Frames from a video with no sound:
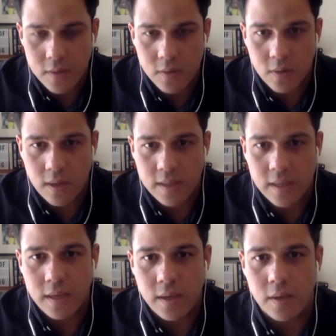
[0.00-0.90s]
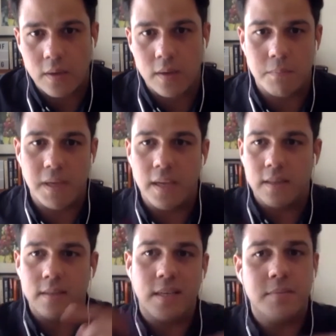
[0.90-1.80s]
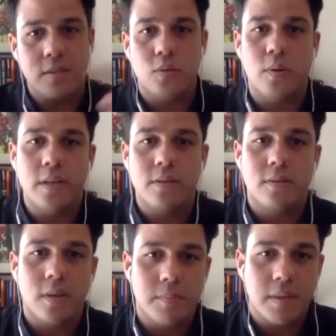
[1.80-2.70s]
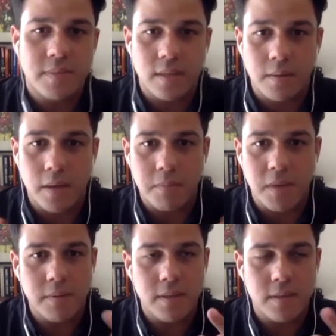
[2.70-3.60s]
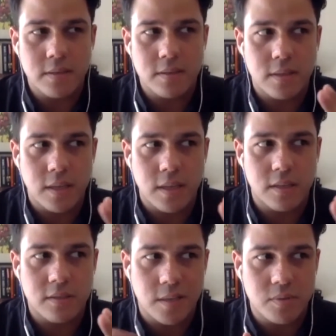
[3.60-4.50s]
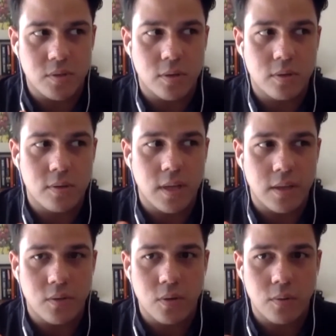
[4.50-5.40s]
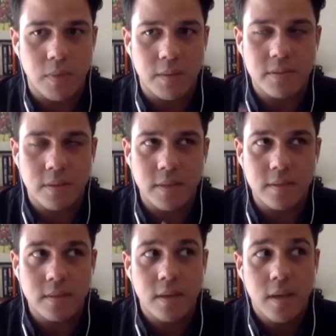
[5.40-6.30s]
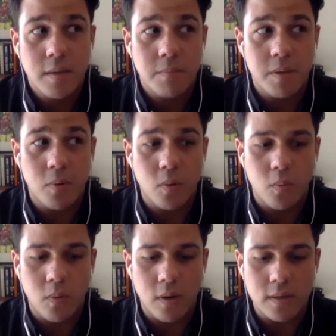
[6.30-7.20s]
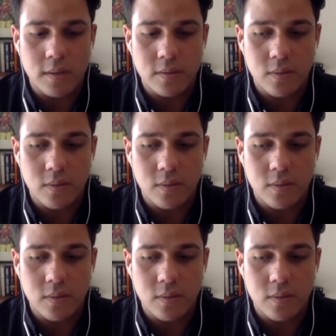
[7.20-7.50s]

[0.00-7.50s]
you know, I think being in the same situation sometimes and like maybe in the same circle, like, you know, maybe sometimes people want,